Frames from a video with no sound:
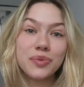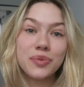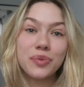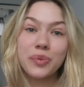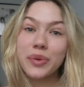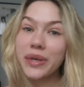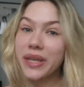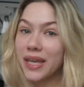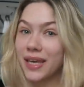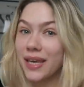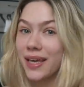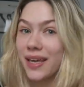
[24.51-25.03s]

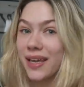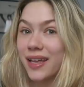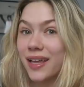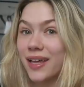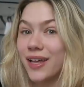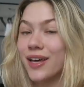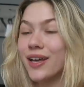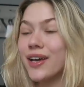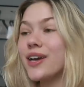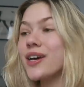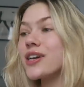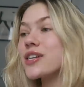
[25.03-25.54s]
week,
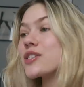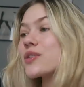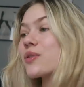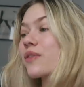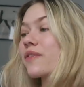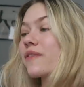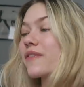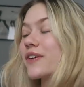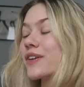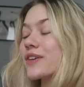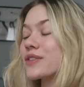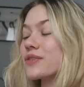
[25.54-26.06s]
so
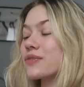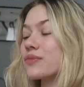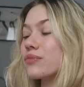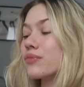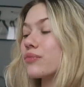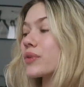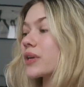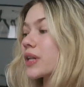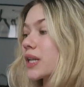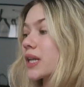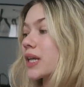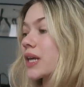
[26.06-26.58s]
it feels
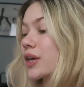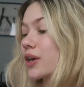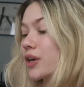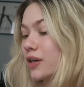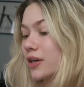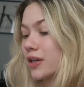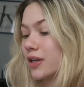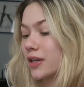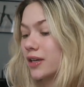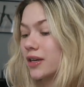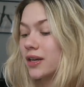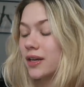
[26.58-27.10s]
really
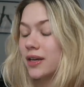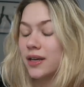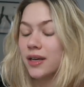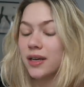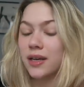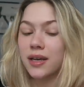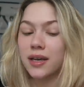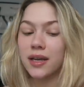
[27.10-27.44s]
good.